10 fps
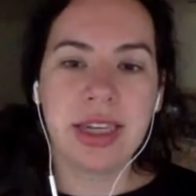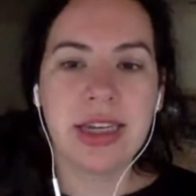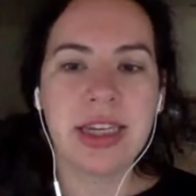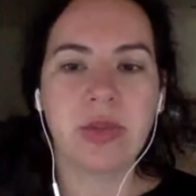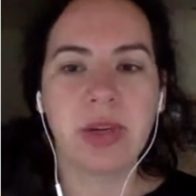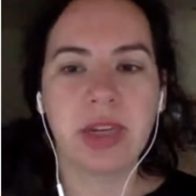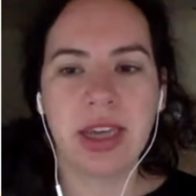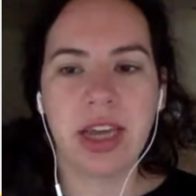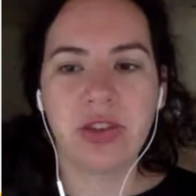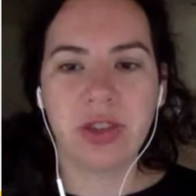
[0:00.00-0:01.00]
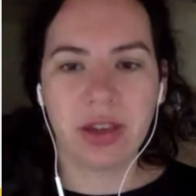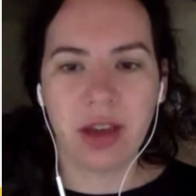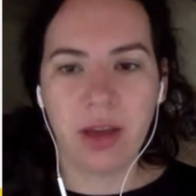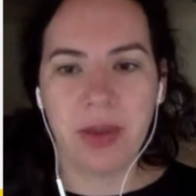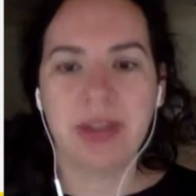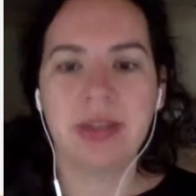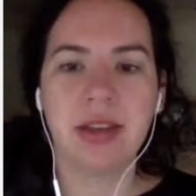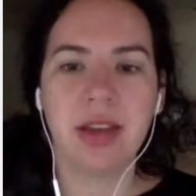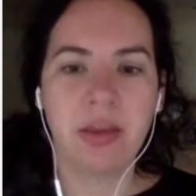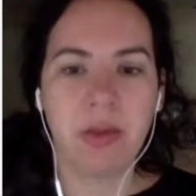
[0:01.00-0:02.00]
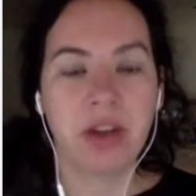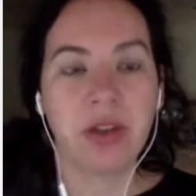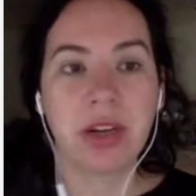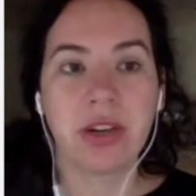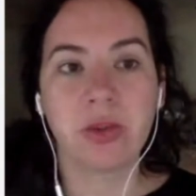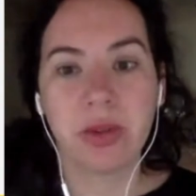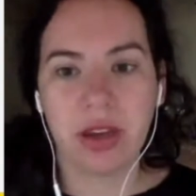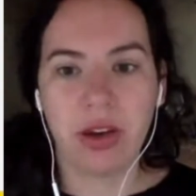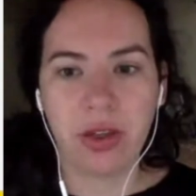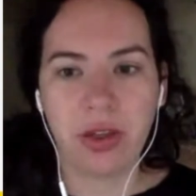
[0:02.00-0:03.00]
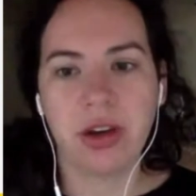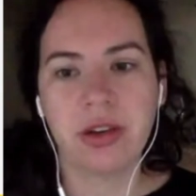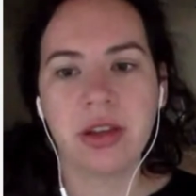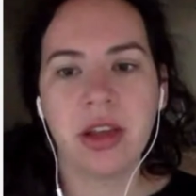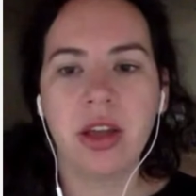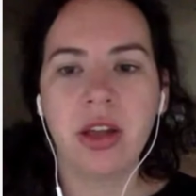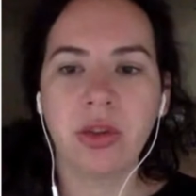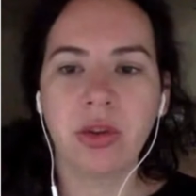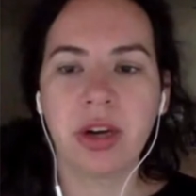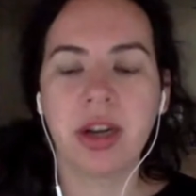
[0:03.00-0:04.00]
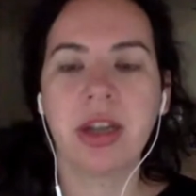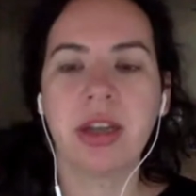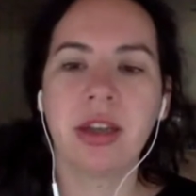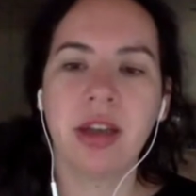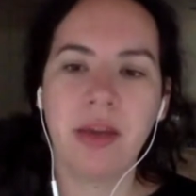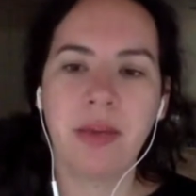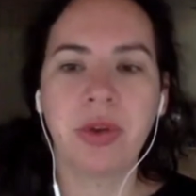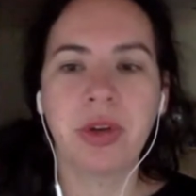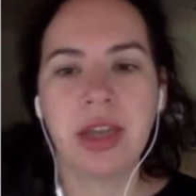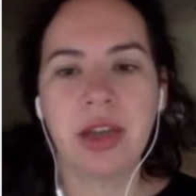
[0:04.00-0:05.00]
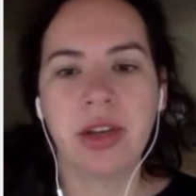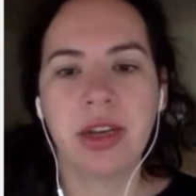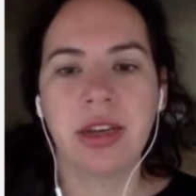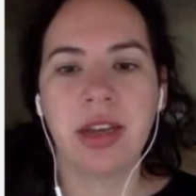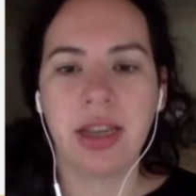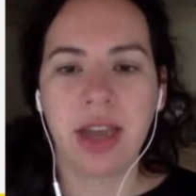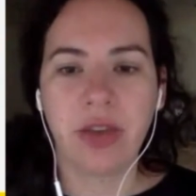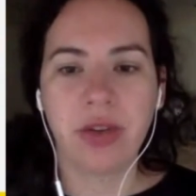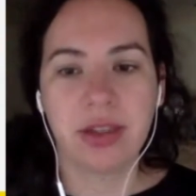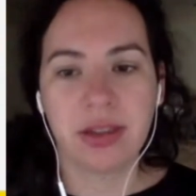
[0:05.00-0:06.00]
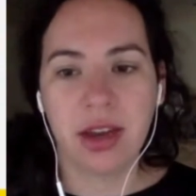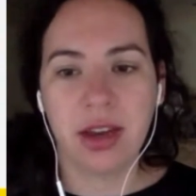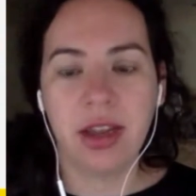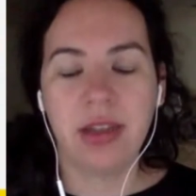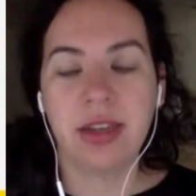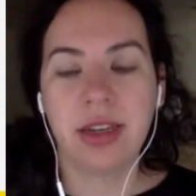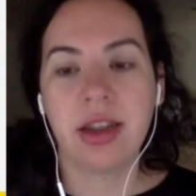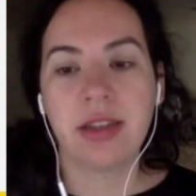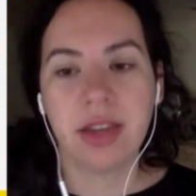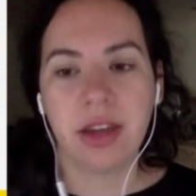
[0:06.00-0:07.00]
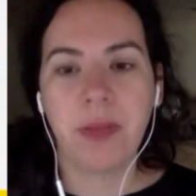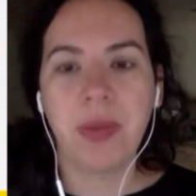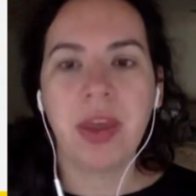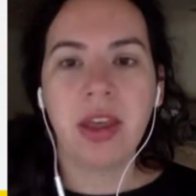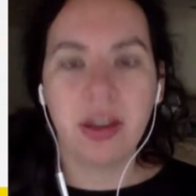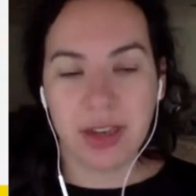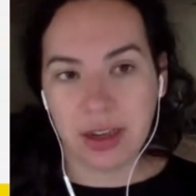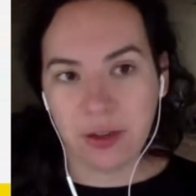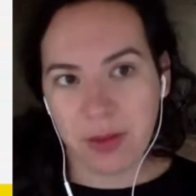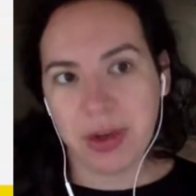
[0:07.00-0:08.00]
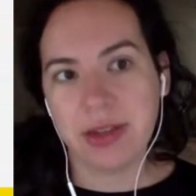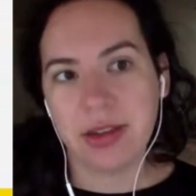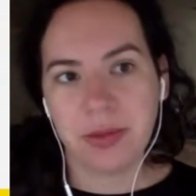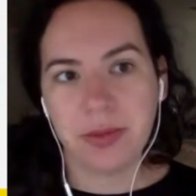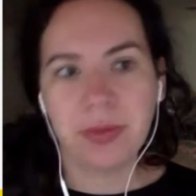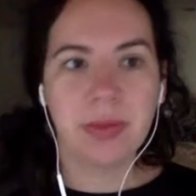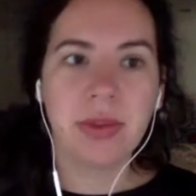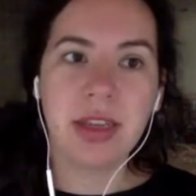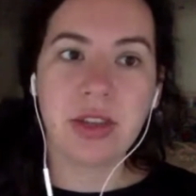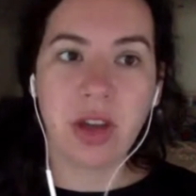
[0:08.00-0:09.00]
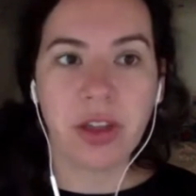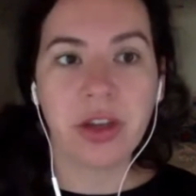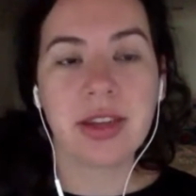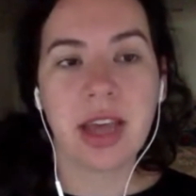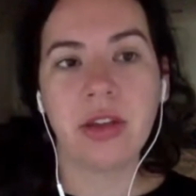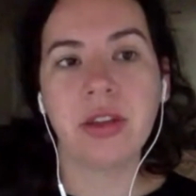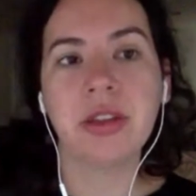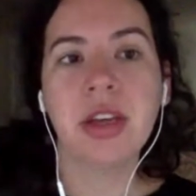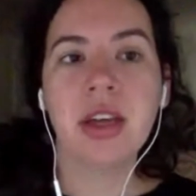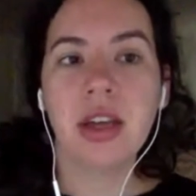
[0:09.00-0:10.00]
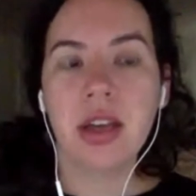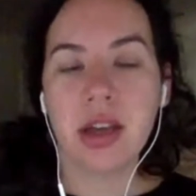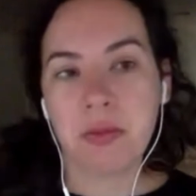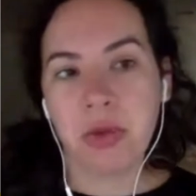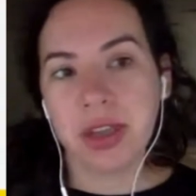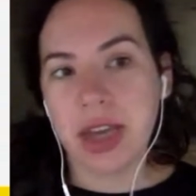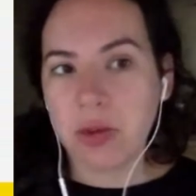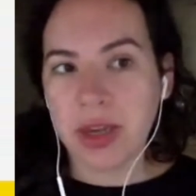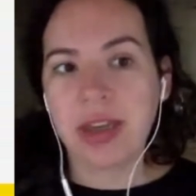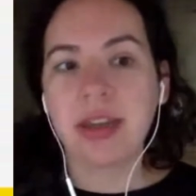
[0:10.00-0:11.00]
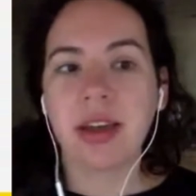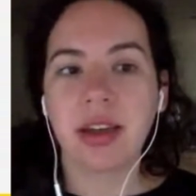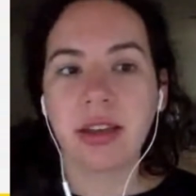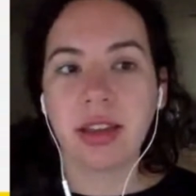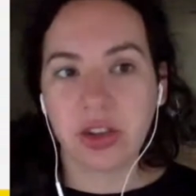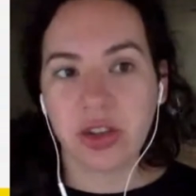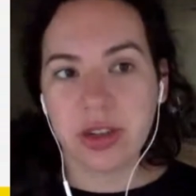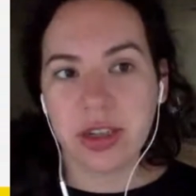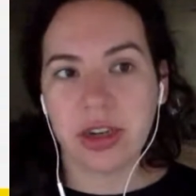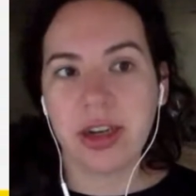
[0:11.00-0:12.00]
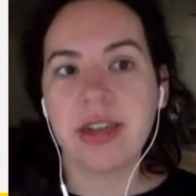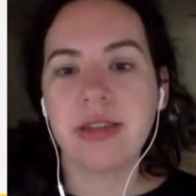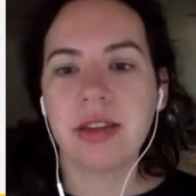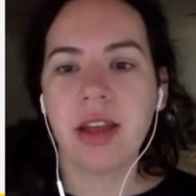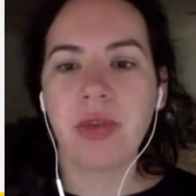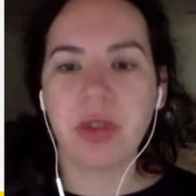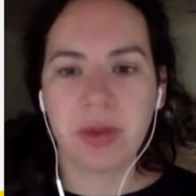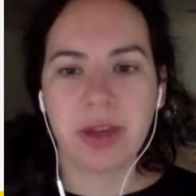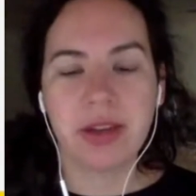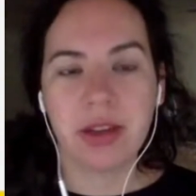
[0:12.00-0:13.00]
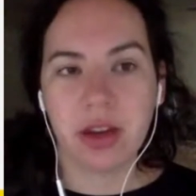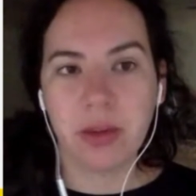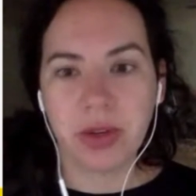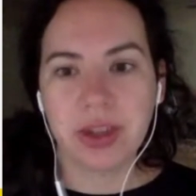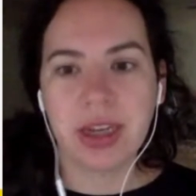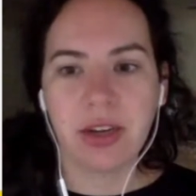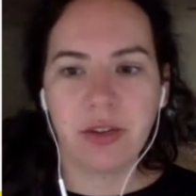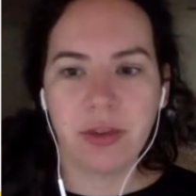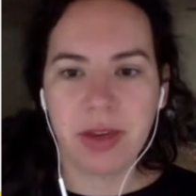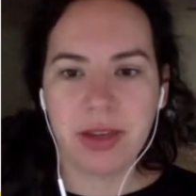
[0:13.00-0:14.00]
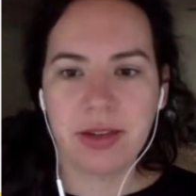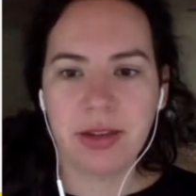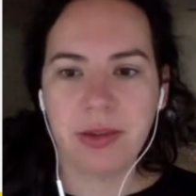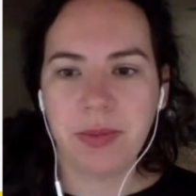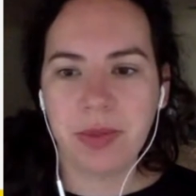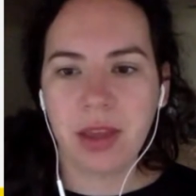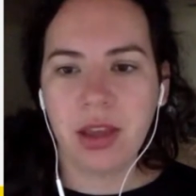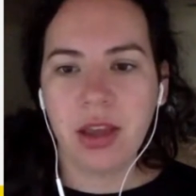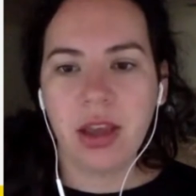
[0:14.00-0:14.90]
attendees would engage in the comments and the moderators were the authors, Laura Killen and Catherine D'Ignazio of Data Feminism. These authors held a multi-week lecture series in response to their book, Data Feminism.